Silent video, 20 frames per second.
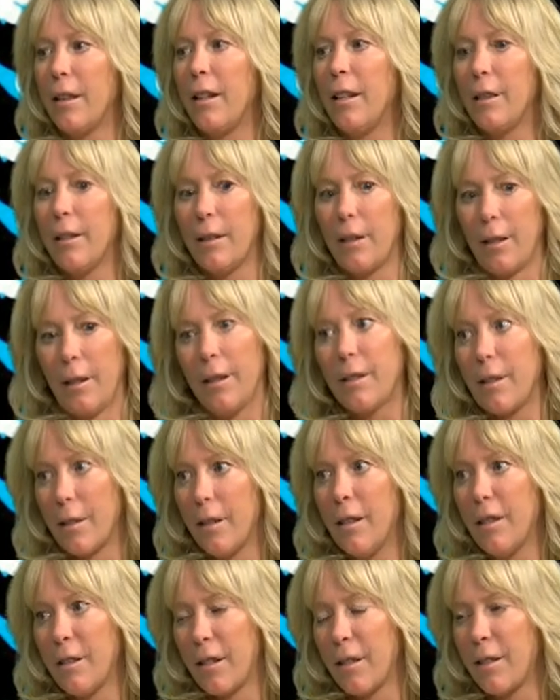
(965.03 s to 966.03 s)
is, is,
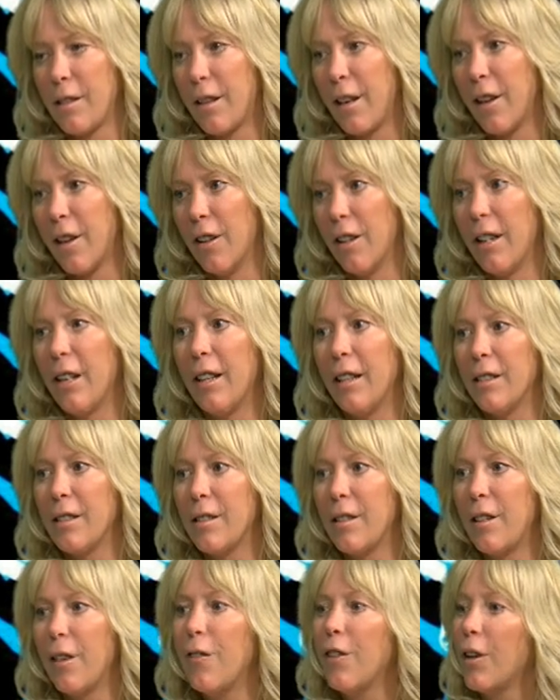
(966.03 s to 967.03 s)
is a skill, and
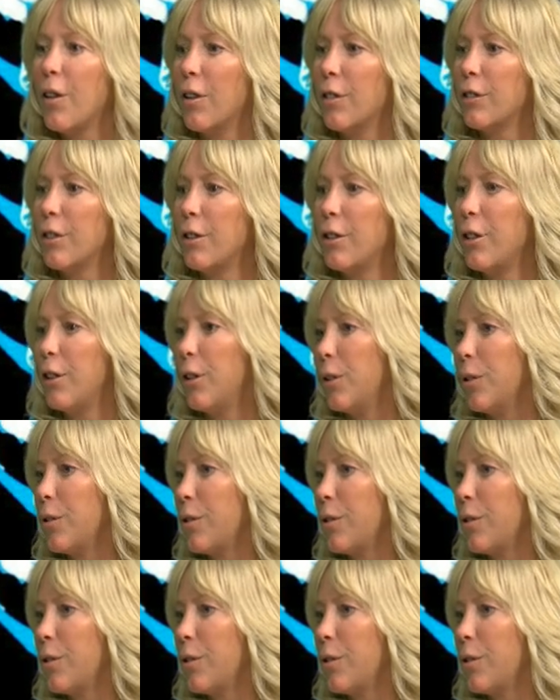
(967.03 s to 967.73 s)
it's difficult to do.